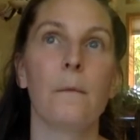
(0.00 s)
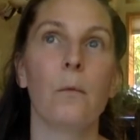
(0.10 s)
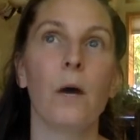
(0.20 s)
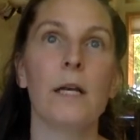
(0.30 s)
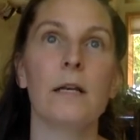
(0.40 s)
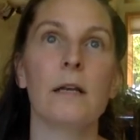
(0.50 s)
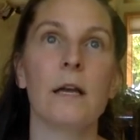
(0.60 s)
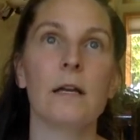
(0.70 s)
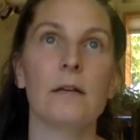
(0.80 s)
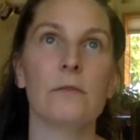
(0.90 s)
Why didn't
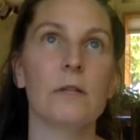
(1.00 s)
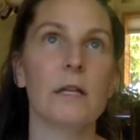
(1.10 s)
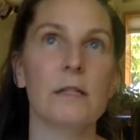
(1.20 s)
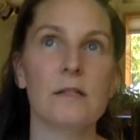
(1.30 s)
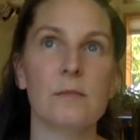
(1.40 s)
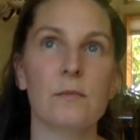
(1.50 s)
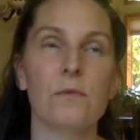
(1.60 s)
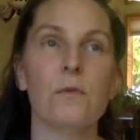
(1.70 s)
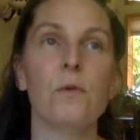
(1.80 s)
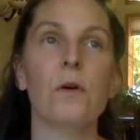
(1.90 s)
I realize this
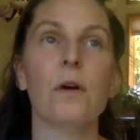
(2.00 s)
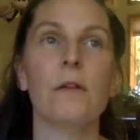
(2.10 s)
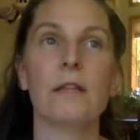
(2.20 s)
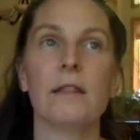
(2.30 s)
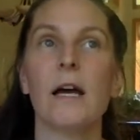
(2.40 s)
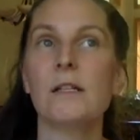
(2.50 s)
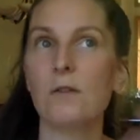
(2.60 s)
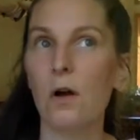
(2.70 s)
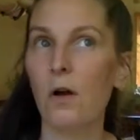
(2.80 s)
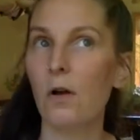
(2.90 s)
before? Like, that's
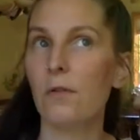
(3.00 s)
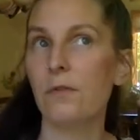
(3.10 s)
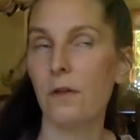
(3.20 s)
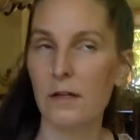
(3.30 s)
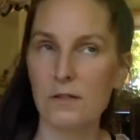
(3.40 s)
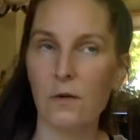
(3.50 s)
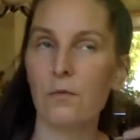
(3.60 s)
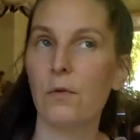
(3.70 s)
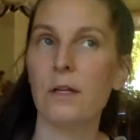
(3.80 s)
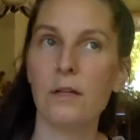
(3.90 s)
all
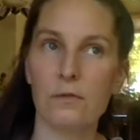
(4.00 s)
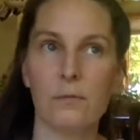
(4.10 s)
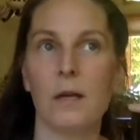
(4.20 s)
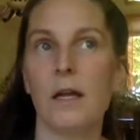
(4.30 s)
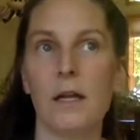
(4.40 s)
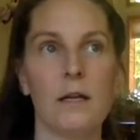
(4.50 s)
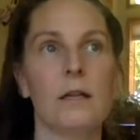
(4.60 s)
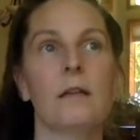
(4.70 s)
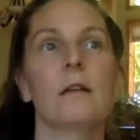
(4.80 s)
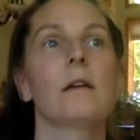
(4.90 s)
running through my
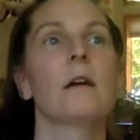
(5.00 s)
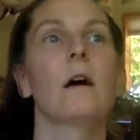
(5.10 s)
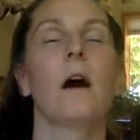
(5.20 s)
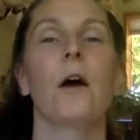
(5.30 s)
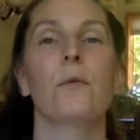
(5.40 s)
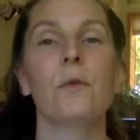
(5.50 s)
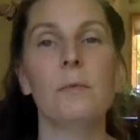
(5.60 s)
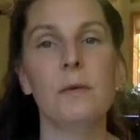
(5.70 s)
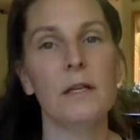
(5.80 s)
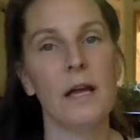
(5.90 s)
head on
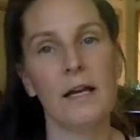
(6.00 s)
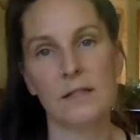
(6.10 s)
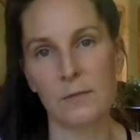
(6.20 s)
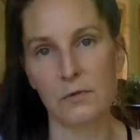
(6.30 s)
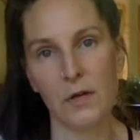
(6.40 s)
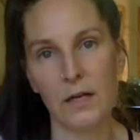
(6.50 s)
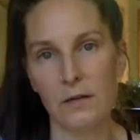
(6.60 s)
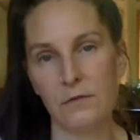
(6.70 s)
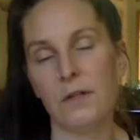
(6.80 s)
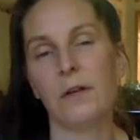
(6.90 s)
repeat as I'm trying
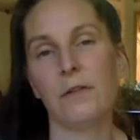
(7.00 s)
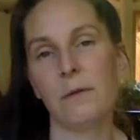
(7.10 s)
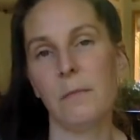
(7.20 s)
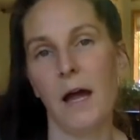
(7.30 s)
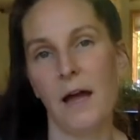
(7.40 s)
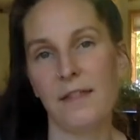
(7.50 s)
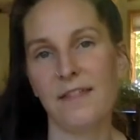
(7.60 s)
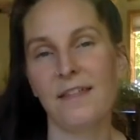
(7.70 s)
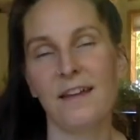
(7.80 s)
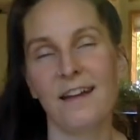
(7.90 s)
to figure out the math.
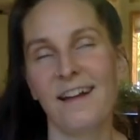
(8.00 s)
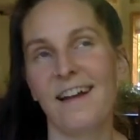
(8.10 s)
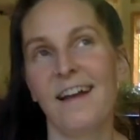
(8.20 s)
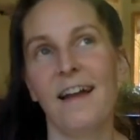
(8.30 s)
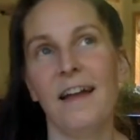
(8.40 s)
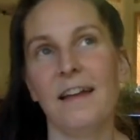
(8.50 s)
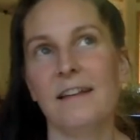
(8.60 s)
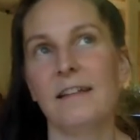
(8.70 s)
And